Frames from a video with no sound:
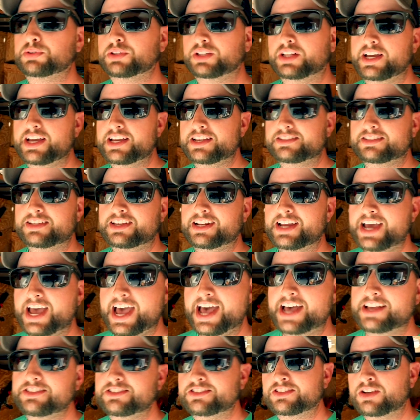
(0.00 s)
place, it
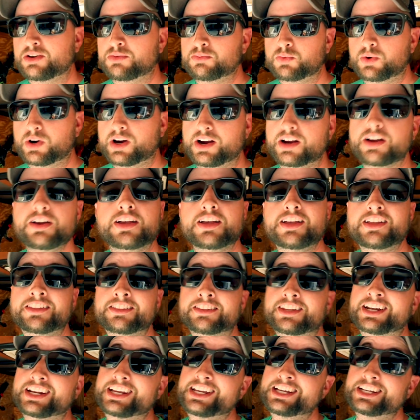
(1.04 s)
has somewhere
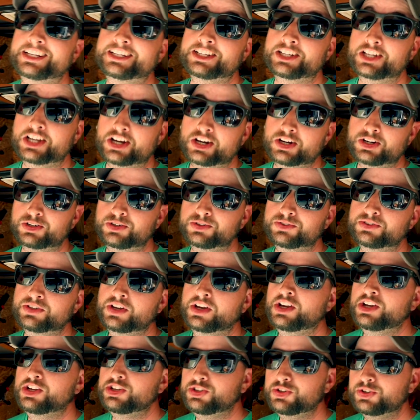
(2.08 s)
that it goes.
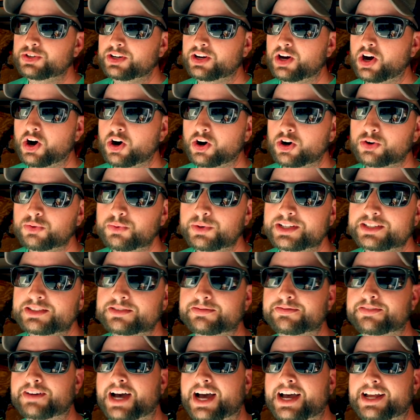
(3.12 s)
You can always
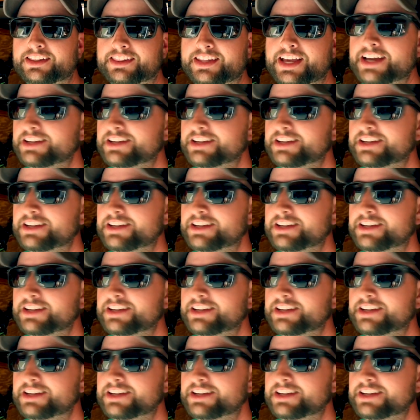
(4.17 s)
find